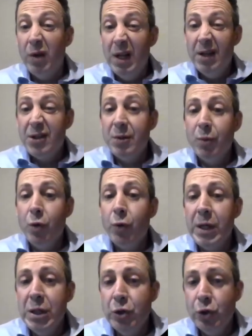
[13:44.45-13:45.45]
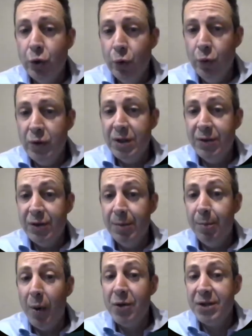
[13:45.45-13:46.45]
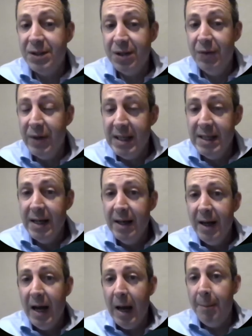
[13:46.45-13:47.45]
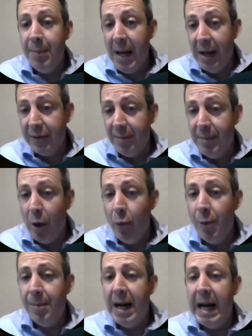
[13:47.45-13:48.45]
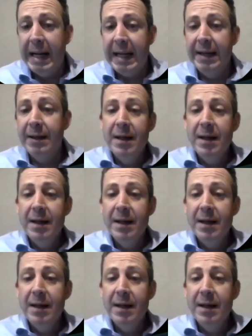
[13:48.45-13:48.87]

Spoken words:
some green shoots and some positivity about the Melbourne market.